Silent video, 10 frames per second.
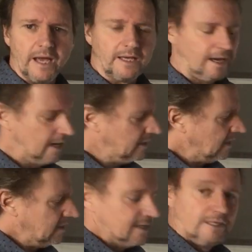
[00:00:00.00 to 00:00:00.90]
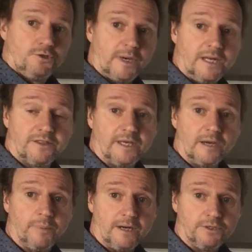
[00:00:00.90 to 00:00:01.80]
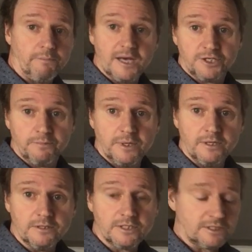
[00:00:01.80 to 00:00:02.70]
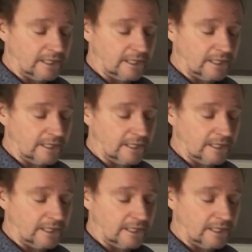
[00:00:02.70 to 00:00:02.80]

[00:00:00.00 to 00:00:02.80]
I cannot do anything about the measurements.